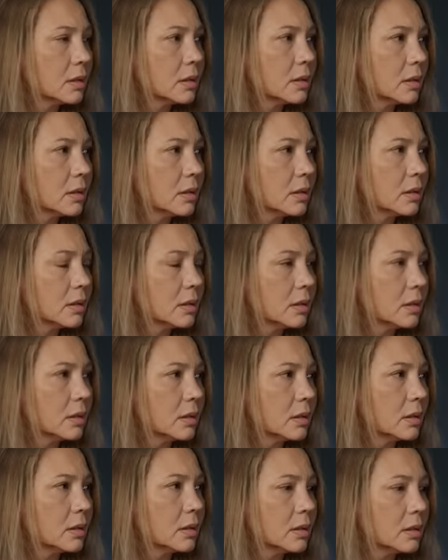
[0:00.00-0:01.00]

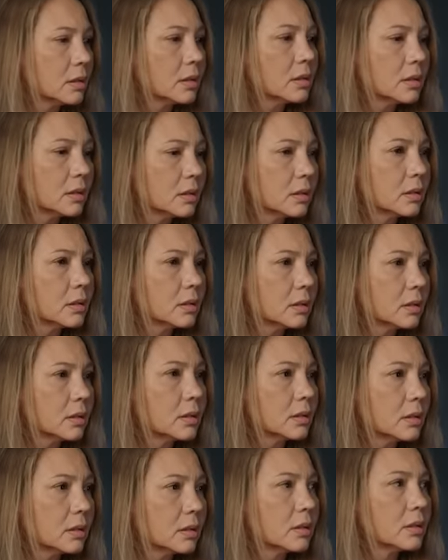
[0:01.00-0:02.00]

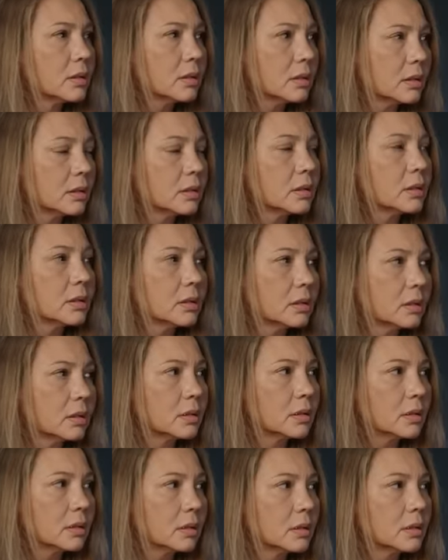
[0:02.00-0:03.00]

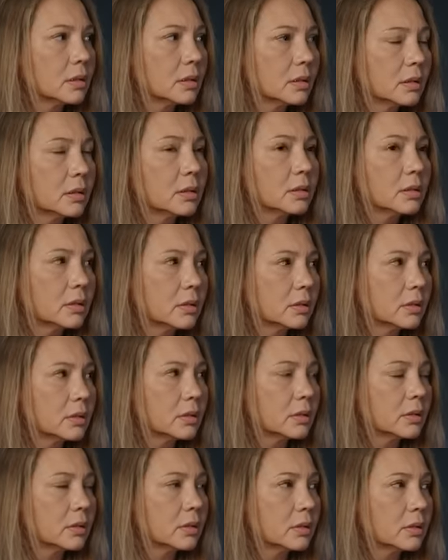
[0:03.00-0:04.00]

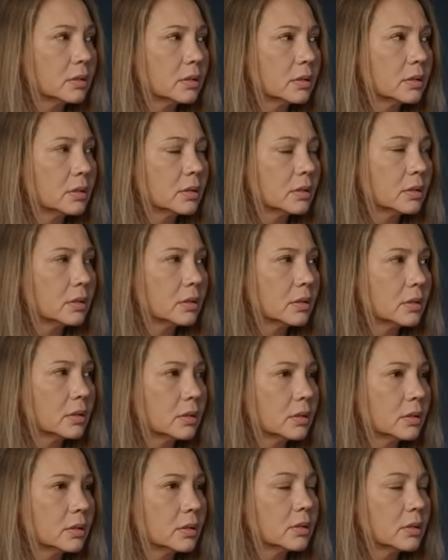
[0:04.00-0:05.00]

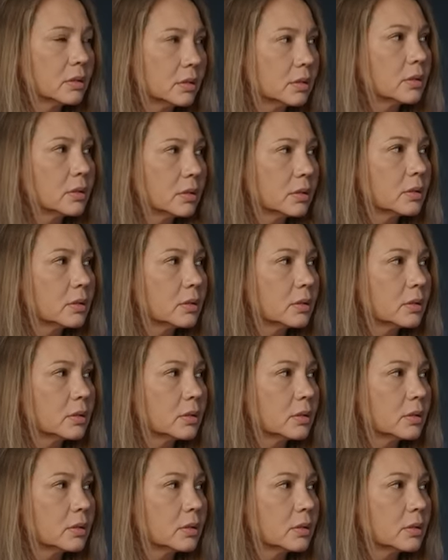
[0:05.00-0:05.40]
(not speaking)